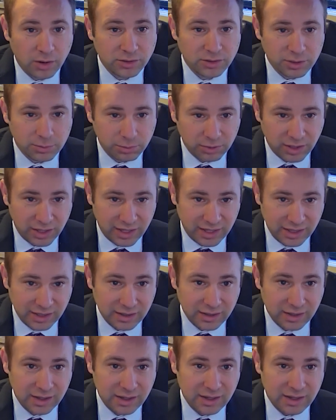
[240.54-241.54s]
a part to
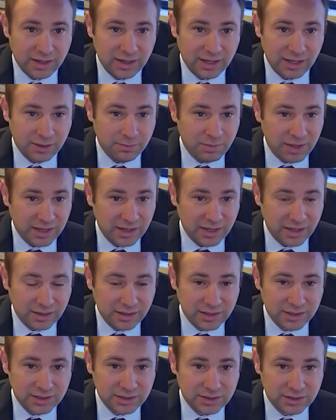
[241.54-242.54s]
play in
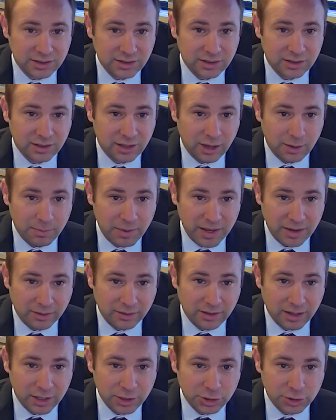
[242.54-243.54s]
making this a
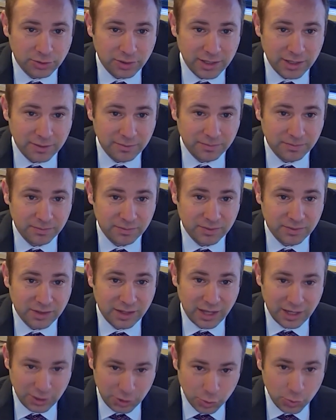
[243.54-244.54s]
better country,
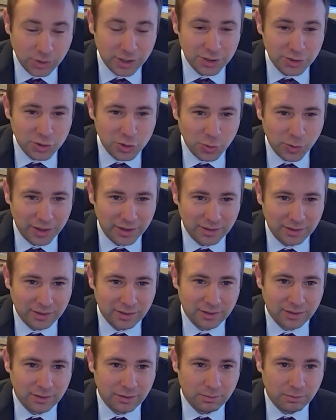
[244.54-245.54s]
and you can do it
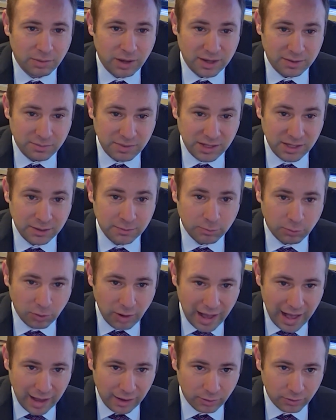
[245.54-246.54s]
by being
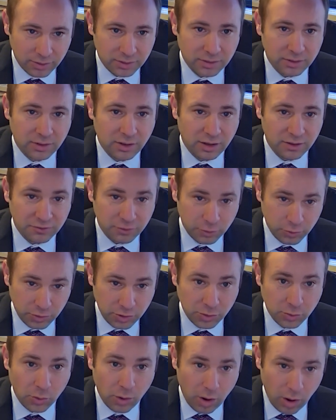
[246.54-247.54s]
proud of
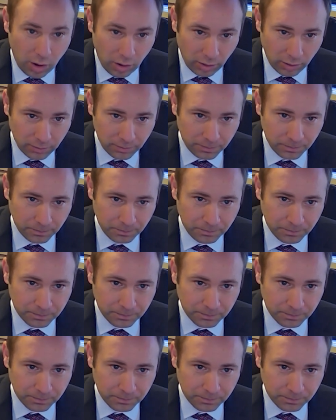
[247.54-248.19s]
who you are.